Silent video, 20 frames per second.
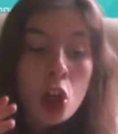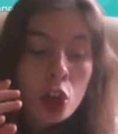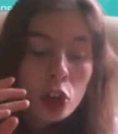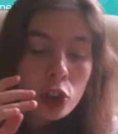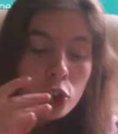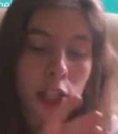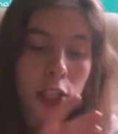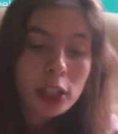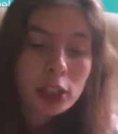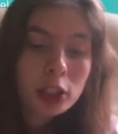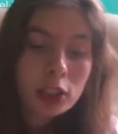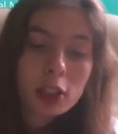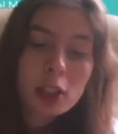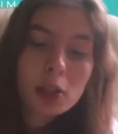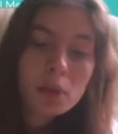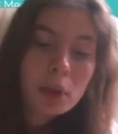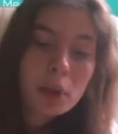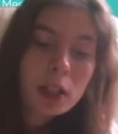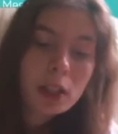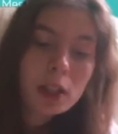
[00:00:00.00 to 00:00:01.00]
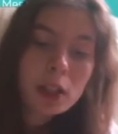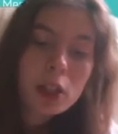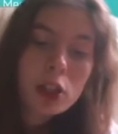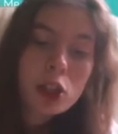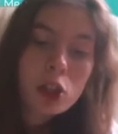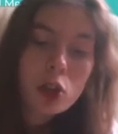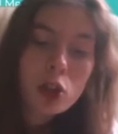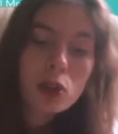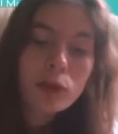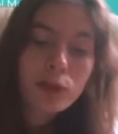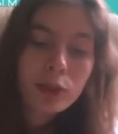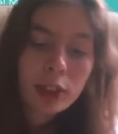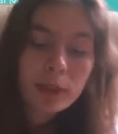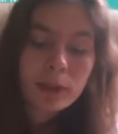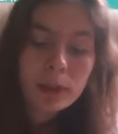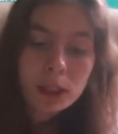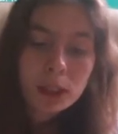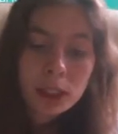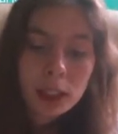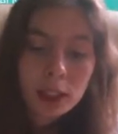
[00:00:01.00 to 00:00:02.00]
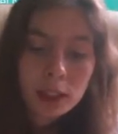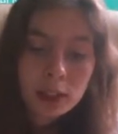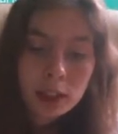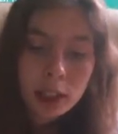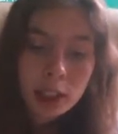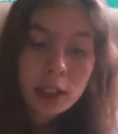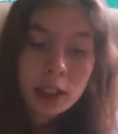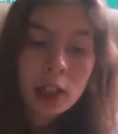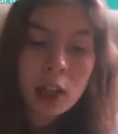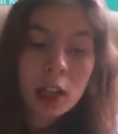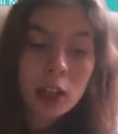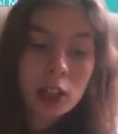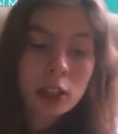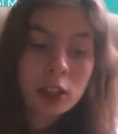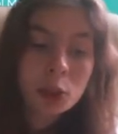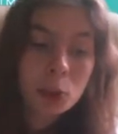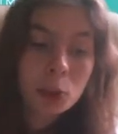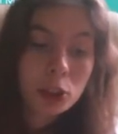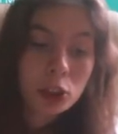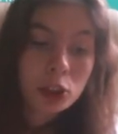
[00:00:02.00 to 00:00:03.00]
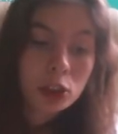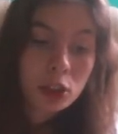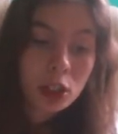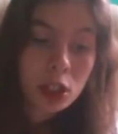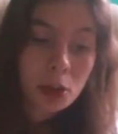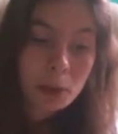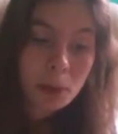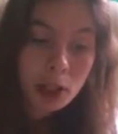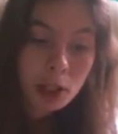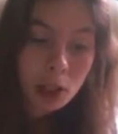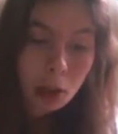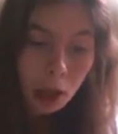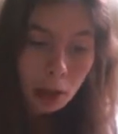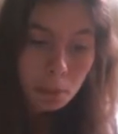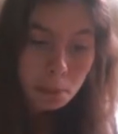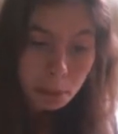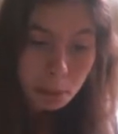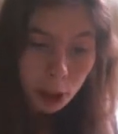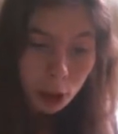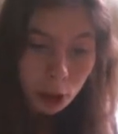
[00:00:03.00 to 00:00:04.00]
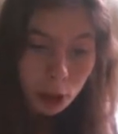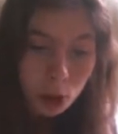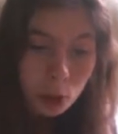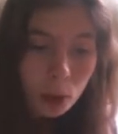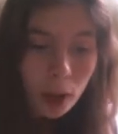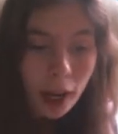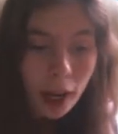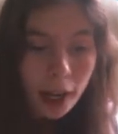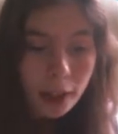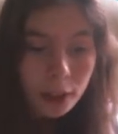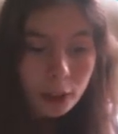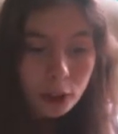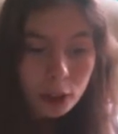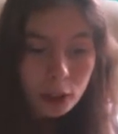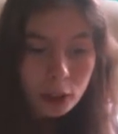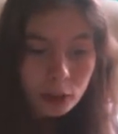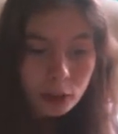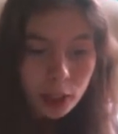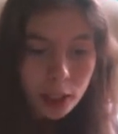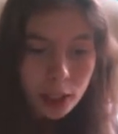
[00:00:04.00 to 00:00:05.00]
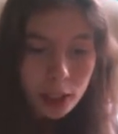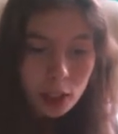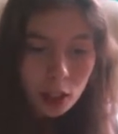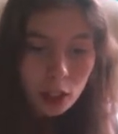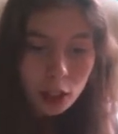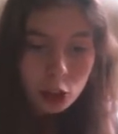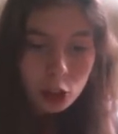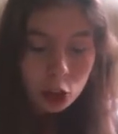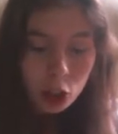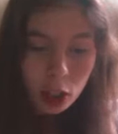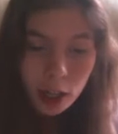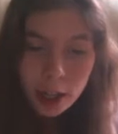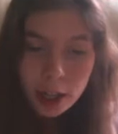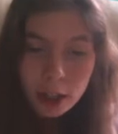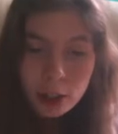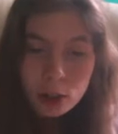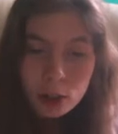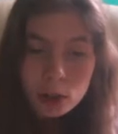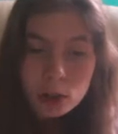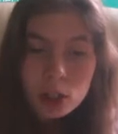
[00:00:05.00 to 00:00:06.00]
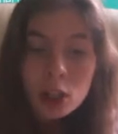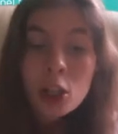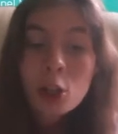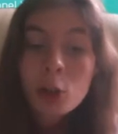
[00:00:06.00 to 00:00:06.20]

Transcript: these are going to be the new FIFA 16 colours, which is going to be the blue and the green like triangles,